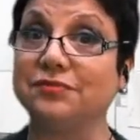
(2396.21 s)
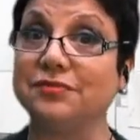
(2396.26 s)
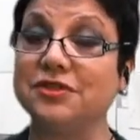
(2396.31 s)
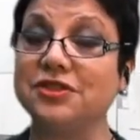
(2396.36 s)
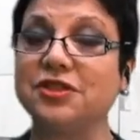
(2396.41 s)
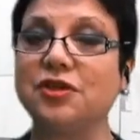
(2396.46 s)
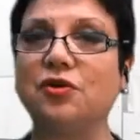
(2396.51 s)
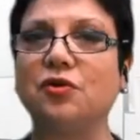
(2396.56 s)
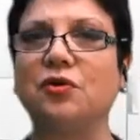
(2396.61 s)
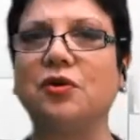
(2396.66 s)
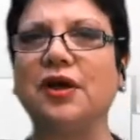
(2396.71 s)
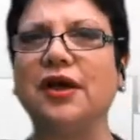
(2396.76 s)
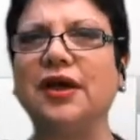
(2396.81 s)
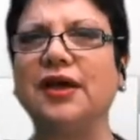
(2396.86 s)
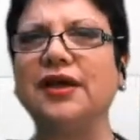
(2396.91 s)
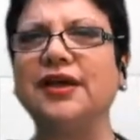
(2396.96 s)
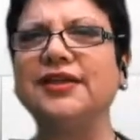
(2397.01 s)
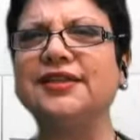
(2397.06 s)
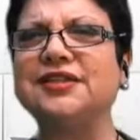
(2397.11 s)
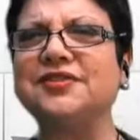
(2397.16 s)
So
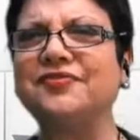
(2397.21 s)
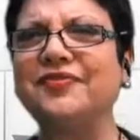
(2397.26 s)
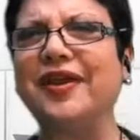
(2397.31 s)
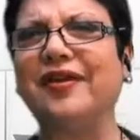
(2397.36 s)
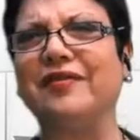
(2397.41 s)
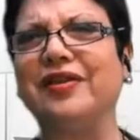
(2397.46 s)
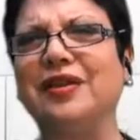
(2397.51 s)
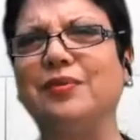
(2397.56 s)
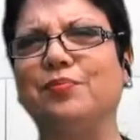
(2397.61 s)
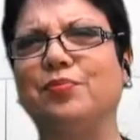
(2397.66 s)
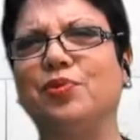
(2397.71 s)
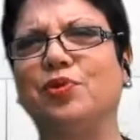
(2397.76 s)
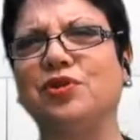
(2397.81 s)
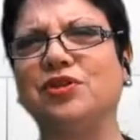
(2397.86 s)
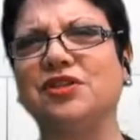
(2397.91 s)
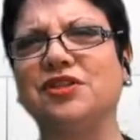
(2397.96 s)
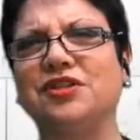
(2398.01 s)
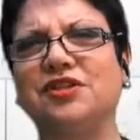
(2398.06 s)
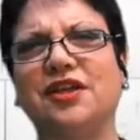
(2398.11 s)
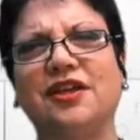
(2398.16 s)
it's very
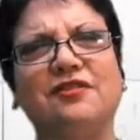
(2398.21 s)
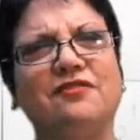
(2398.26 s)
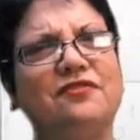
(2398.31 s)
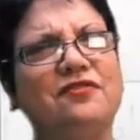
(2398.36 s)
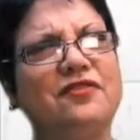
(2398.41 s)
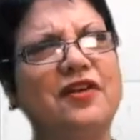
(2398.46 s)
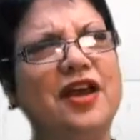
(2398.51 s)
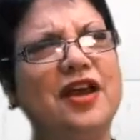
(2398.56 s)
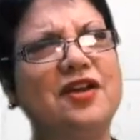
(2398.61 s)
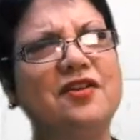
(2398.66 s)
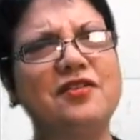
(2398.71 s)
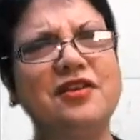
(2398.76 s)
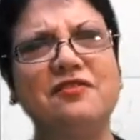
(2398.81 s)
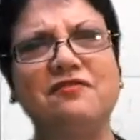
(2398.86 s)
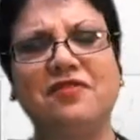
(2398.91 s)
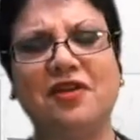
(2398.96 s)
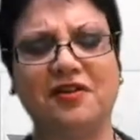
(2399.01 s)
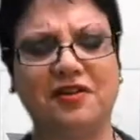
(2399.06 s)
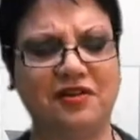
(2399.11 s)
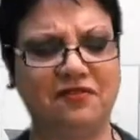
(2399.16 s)
important and very,
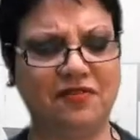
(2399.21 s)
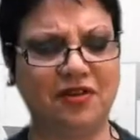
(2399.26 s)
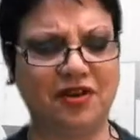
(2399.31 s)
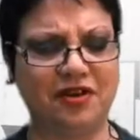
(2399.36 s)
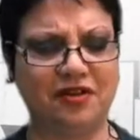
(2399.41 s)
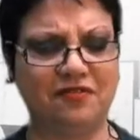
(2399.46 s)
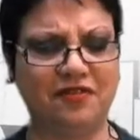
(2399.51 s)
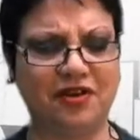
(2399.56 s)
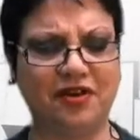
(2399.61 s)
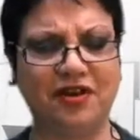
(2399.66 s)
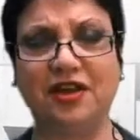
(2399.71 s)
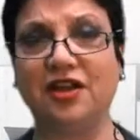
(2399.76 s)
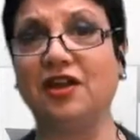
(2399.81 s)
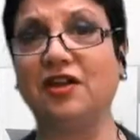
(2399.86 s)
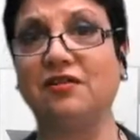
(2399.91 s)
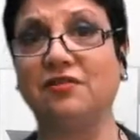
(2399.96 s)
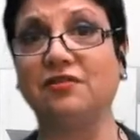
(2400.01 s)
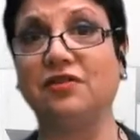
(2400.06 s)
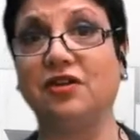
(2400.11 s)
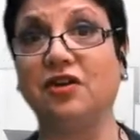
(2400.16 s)
very, very, very
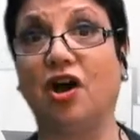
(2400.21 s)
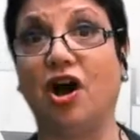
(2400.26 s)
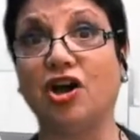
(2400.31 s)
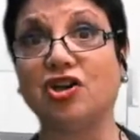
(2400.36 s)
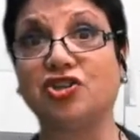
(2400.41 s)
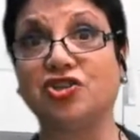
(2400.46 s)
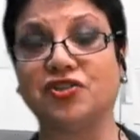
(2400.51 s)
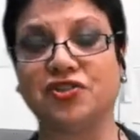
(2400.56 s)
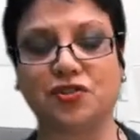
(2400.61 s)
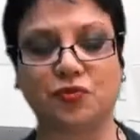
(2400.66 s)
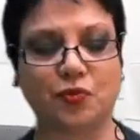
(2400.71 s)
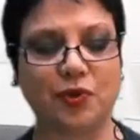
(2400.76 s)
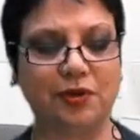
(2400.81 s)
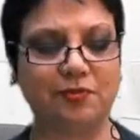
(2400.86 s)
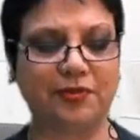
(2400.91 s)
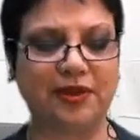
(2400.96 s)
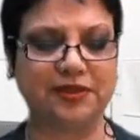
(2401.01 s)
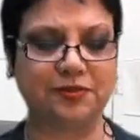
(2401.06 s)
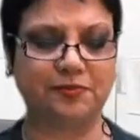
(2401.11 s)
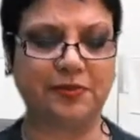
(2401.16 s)
cautious
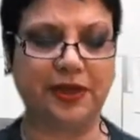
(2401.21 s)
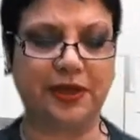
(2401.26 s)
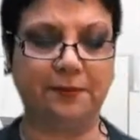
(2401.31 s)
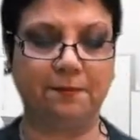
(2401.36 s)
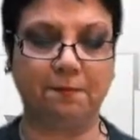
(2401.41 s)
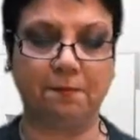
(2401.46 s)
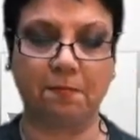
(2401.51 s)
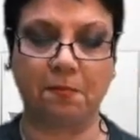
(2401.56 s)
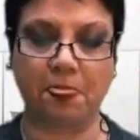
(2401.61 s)
one must be.